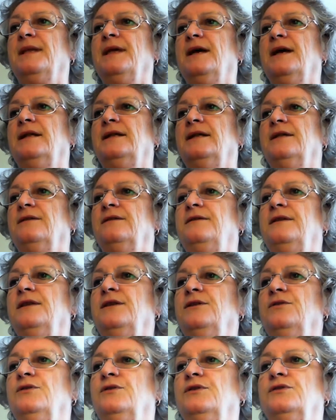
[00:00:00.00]
Another thing
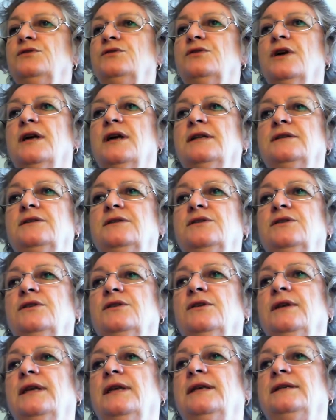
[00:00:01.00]
you could try to
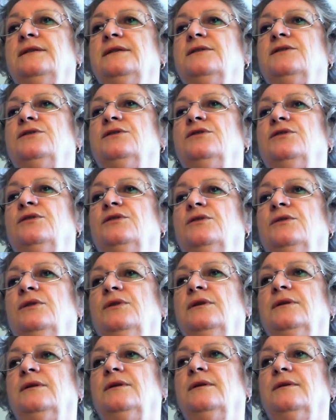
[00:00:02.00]
do is to
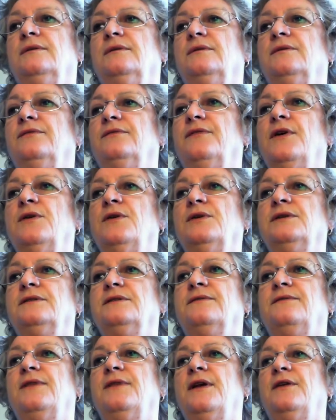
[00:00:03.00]
focus
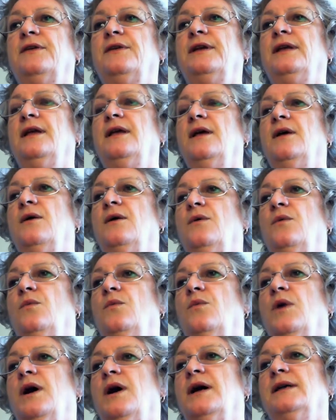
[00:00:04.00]
very
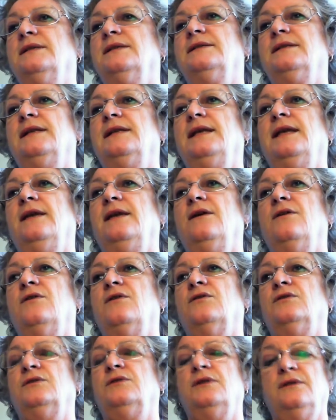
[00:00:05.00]
wisely
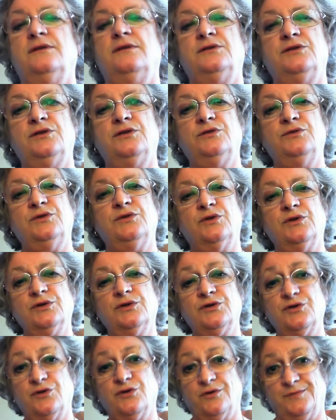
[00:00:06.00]
on the $2
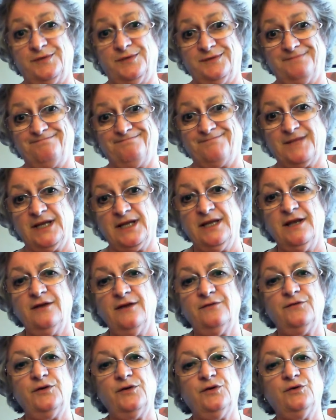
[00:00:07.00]
shops
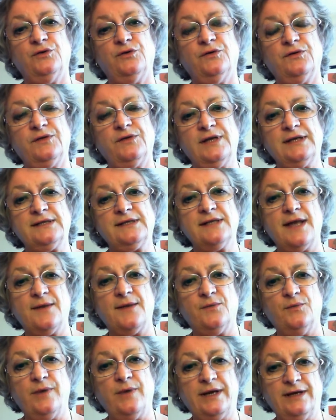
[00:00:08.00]
for your things like
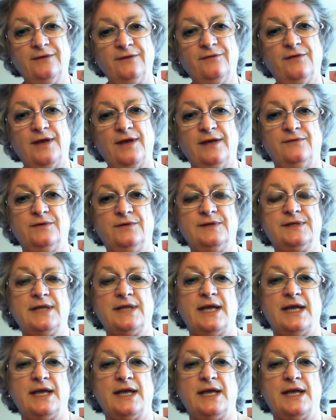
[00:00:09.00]
wedding favours